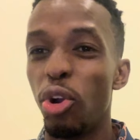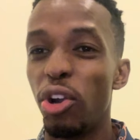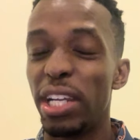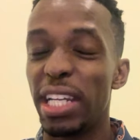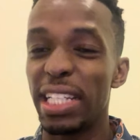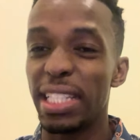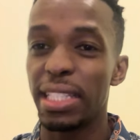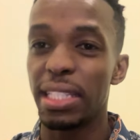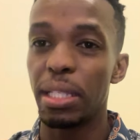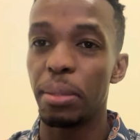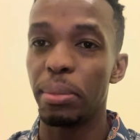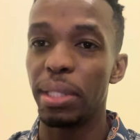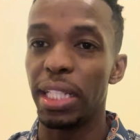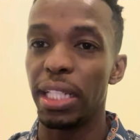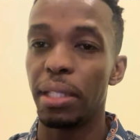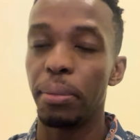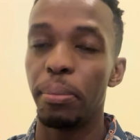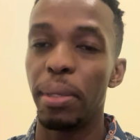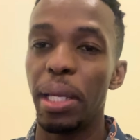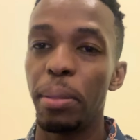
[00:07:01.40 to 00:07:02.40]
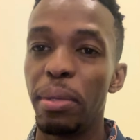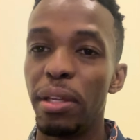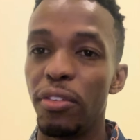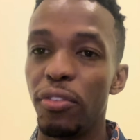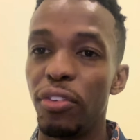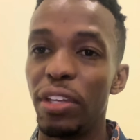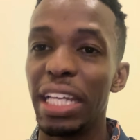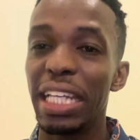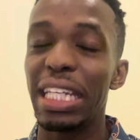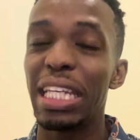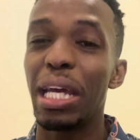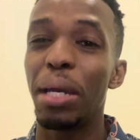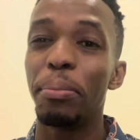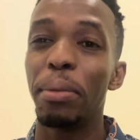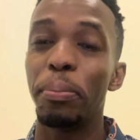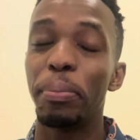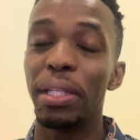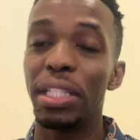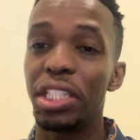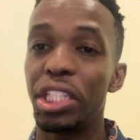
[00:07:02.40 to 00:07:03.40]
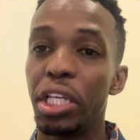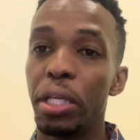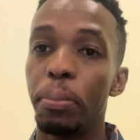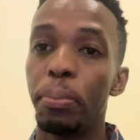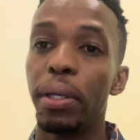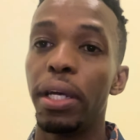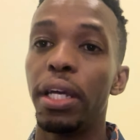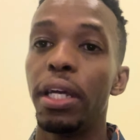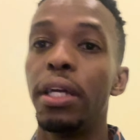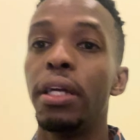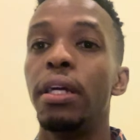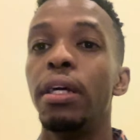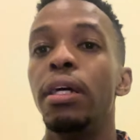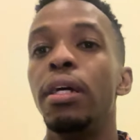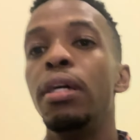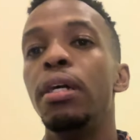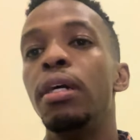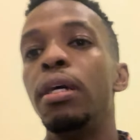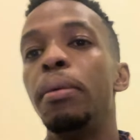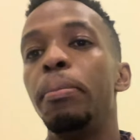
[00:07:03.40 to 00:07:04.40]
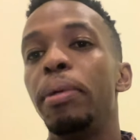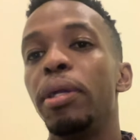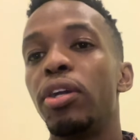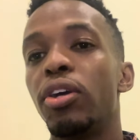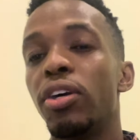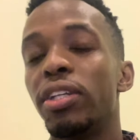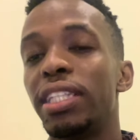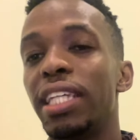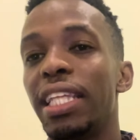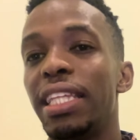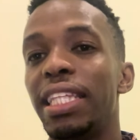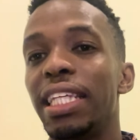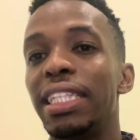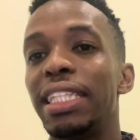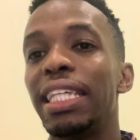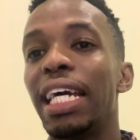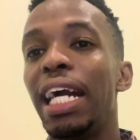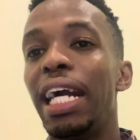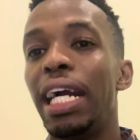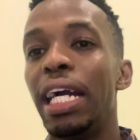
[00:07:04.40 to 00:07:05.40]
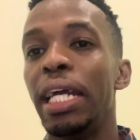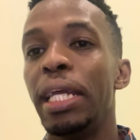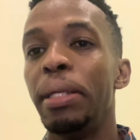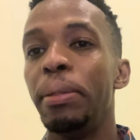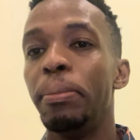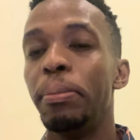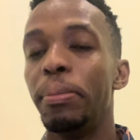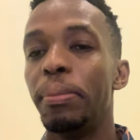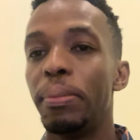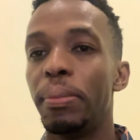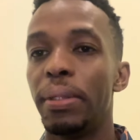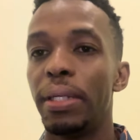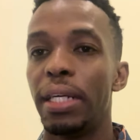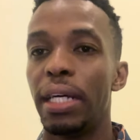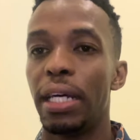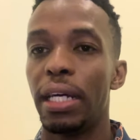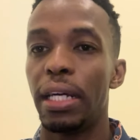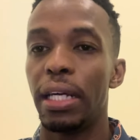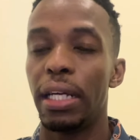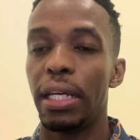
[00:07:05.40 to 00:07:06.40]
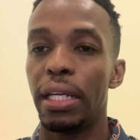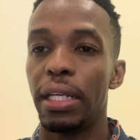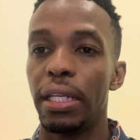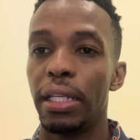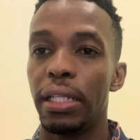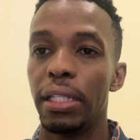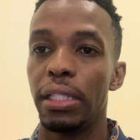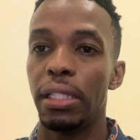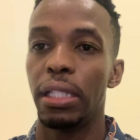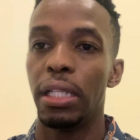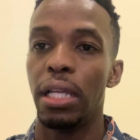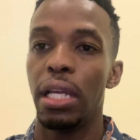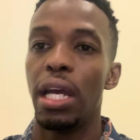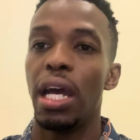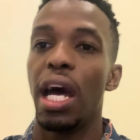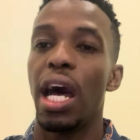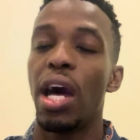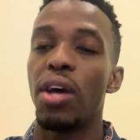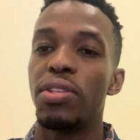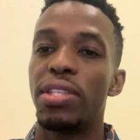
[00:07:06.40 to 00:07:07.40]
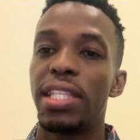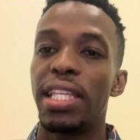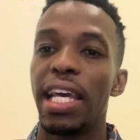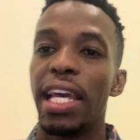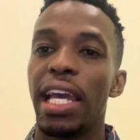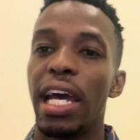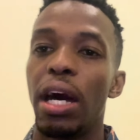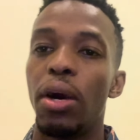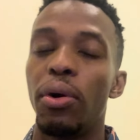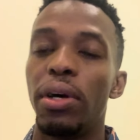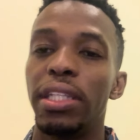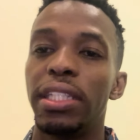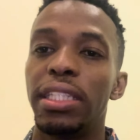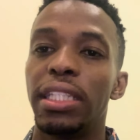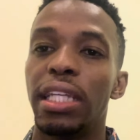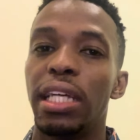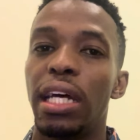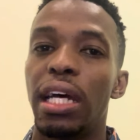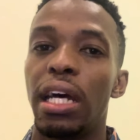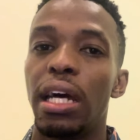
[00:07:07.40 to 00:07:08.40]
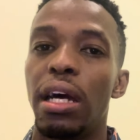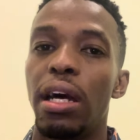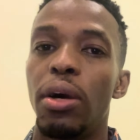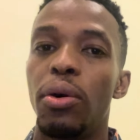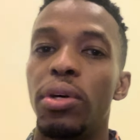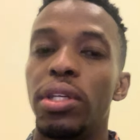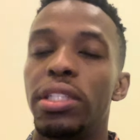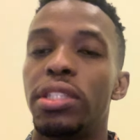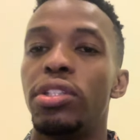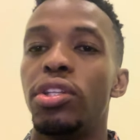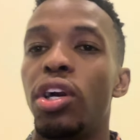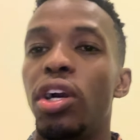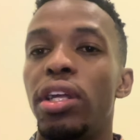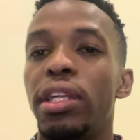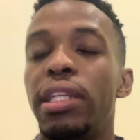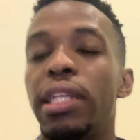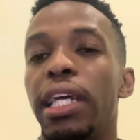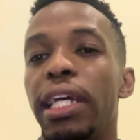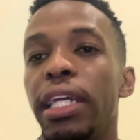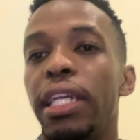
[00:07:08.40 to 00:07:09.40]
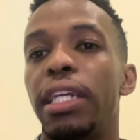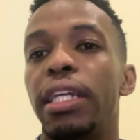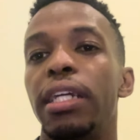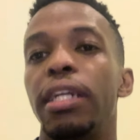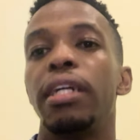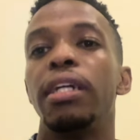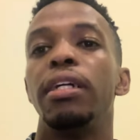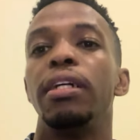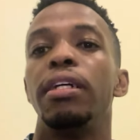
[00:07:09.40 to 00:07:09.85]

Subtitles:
or less similar. Maybe in Vietnam a bit cheaper, because at the time I would say I was not like,